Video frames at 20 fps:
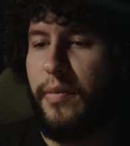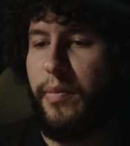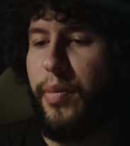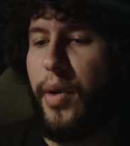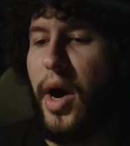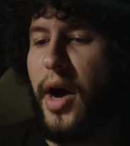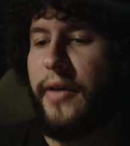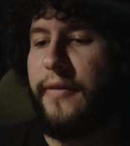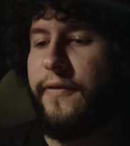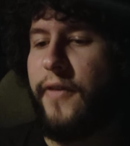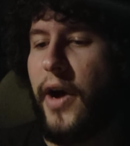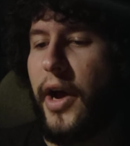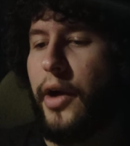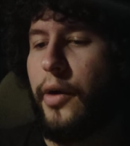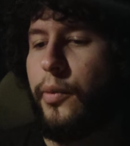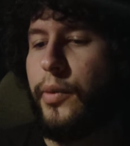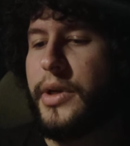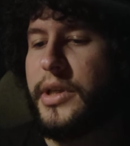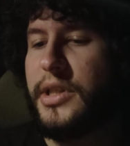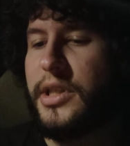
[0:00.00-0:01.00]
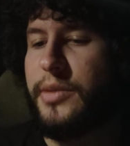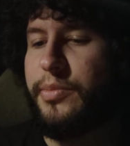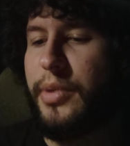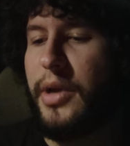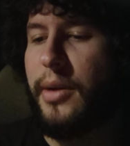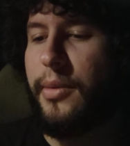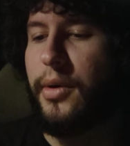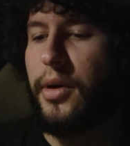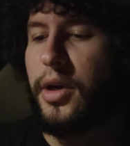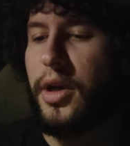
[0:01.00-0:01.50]
Bonfire Reese's
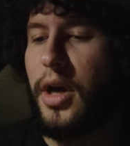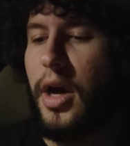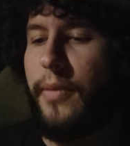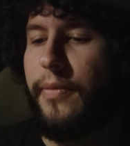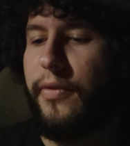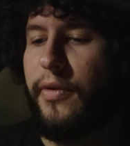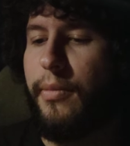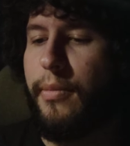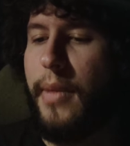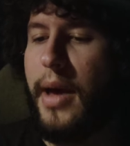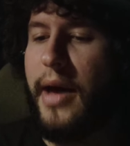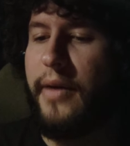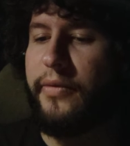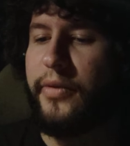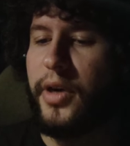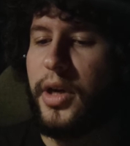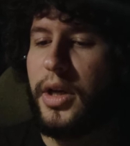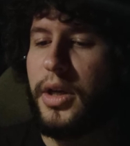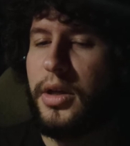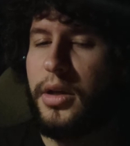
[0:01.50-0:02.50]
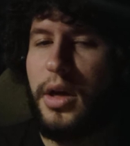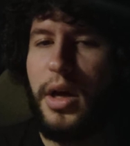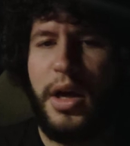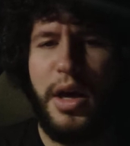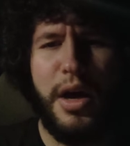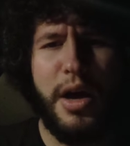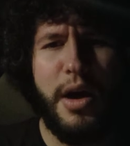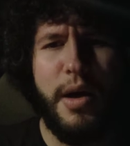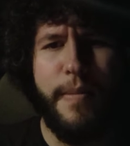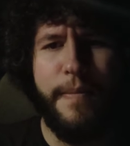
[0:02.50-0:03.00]
Peanut Butter Cup from Maverik.
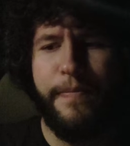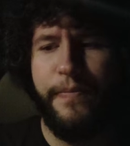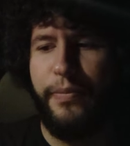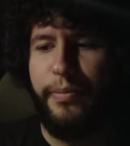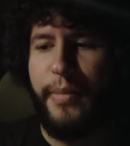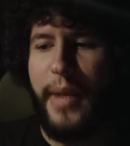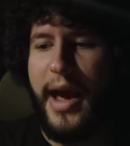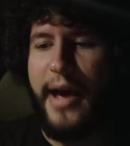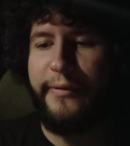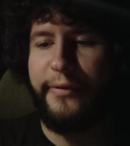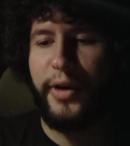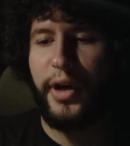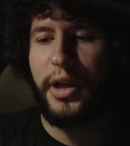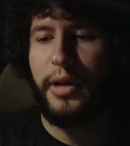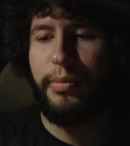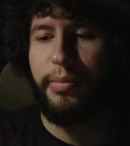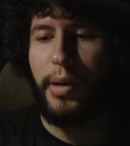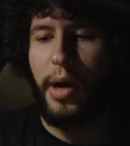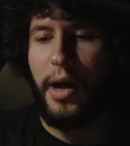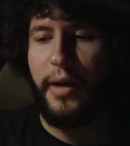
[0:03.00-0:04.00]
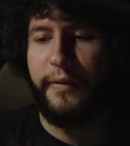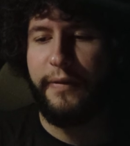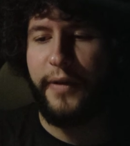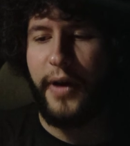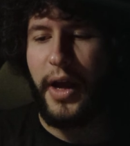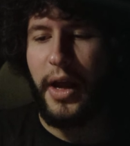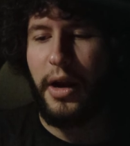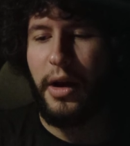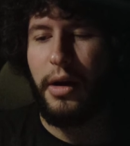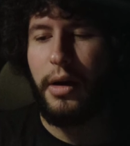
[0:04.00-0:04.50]
Maverik
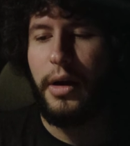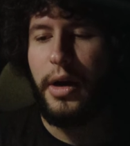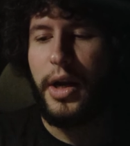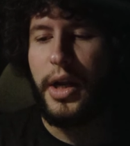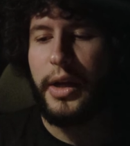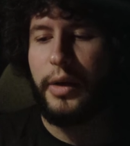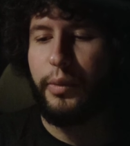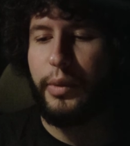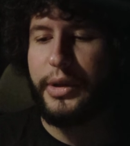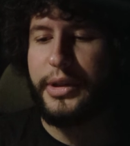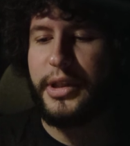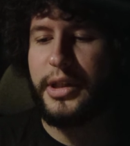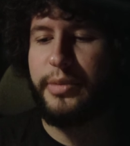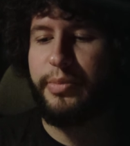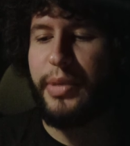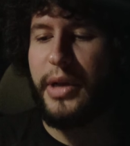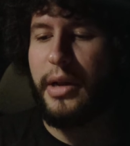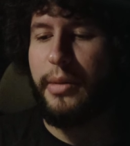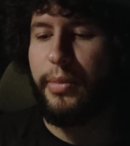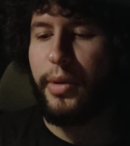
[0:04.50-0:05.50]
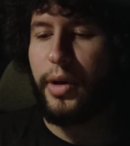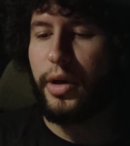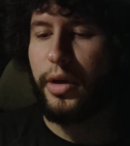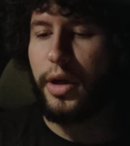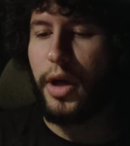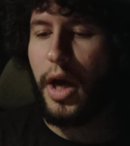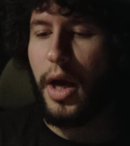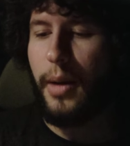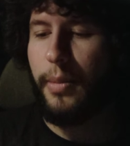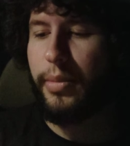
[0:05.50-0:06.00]
Bonfire Reese's Peanut Butter
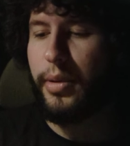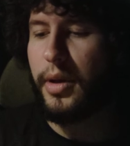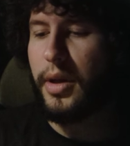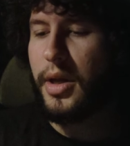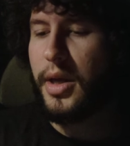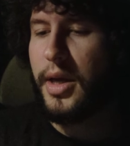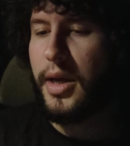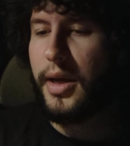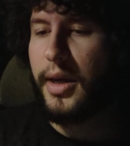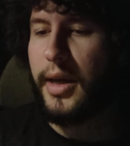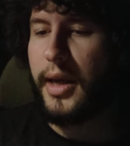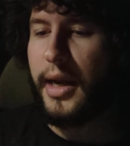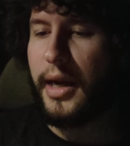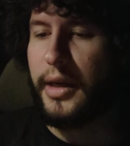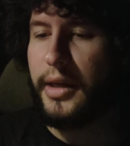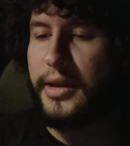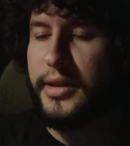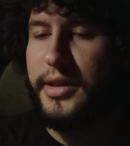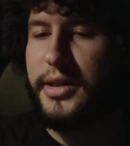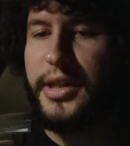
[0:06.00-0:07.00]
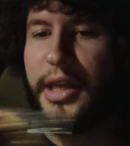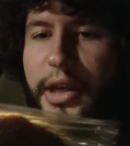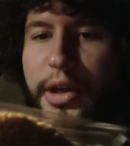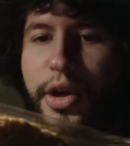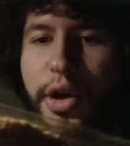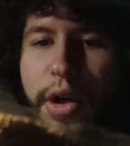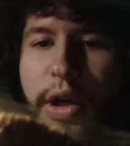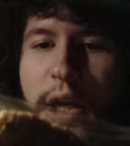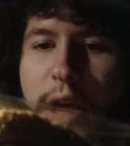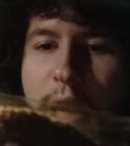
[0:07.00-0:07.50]
Cup. And it doesn't say
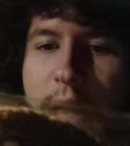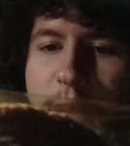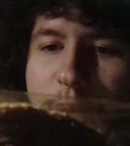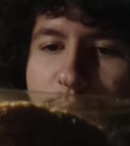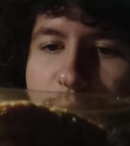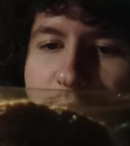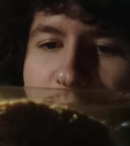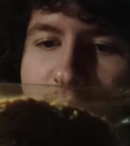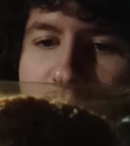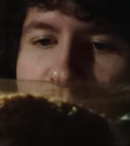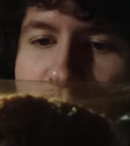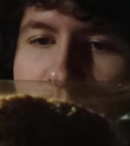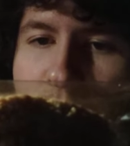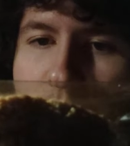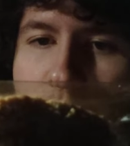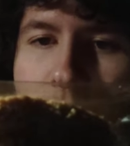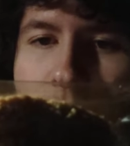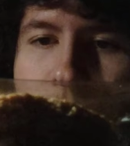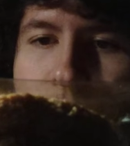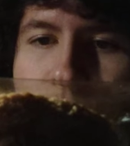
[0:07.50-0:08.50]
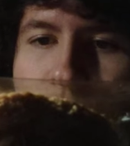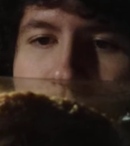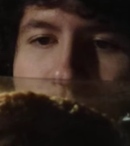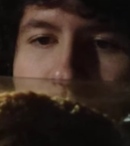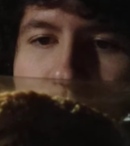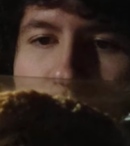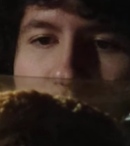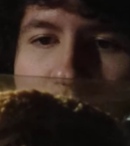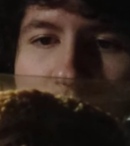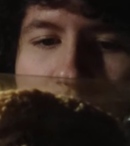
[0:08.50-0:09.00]
cookie anywhere, so
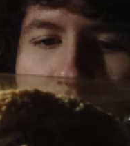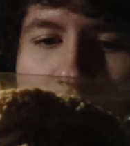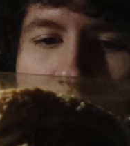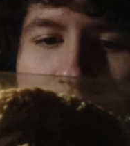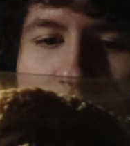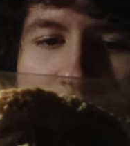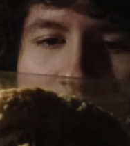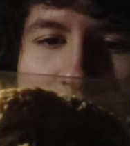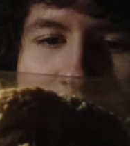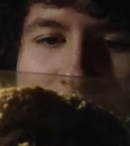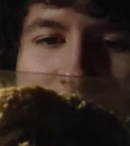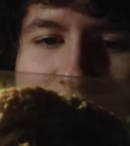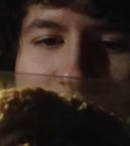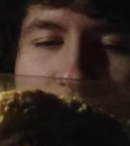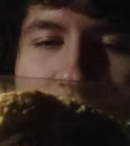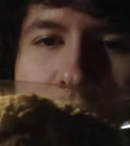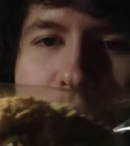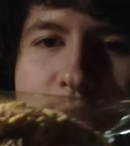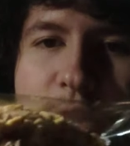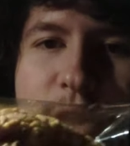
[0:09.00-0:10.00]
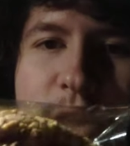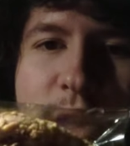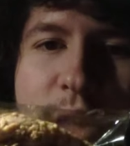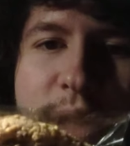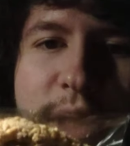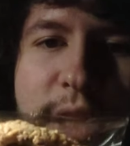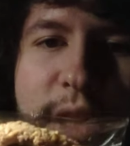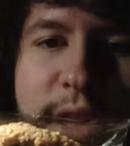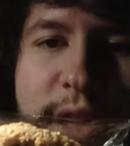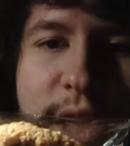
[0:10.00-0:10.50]
I guess
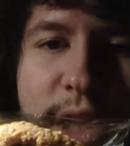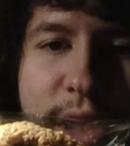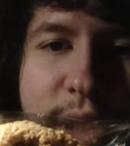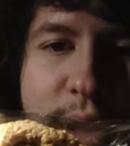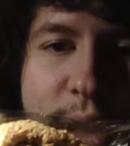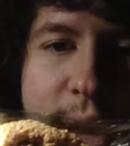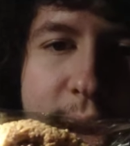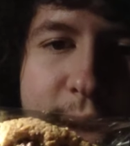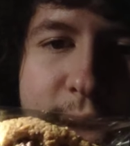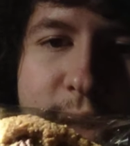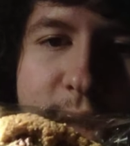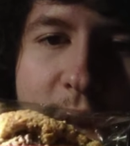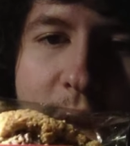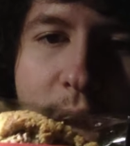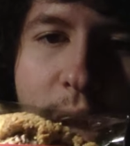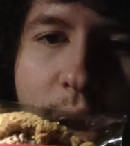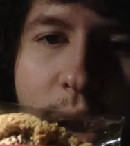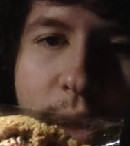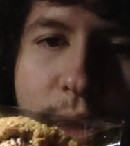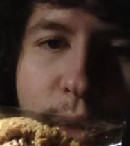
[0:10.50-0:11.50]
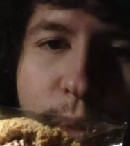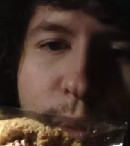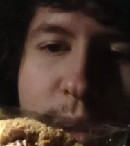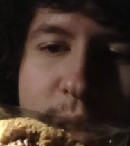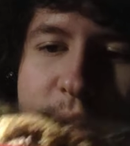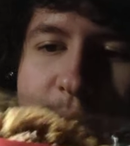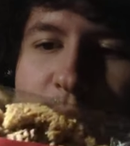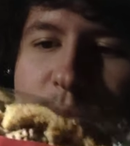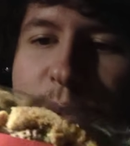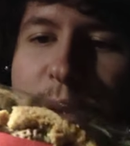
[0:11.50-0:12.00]
this is just their take on the
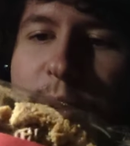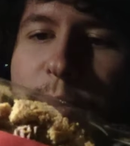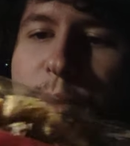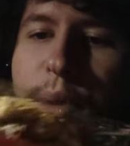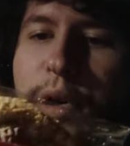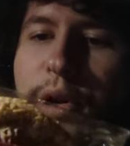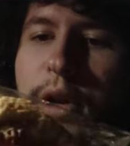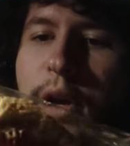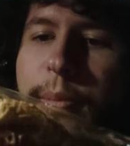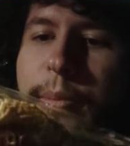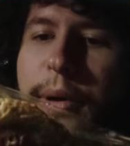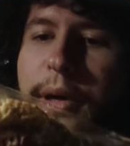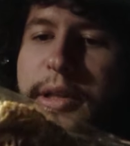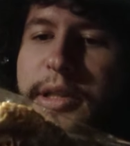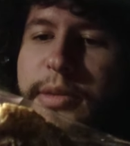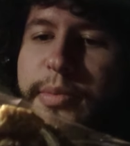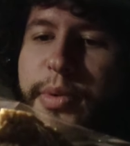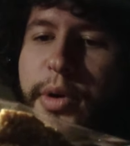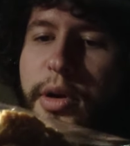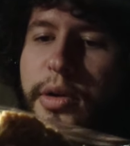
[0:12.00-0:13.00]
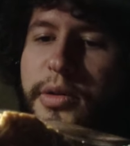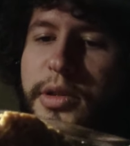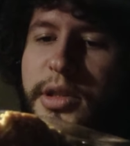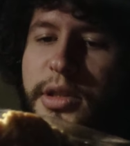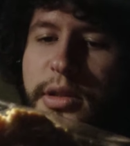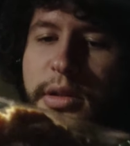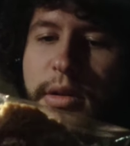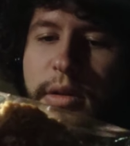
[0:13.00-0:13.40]
Reese's Peanut Butter Cup, I suppose.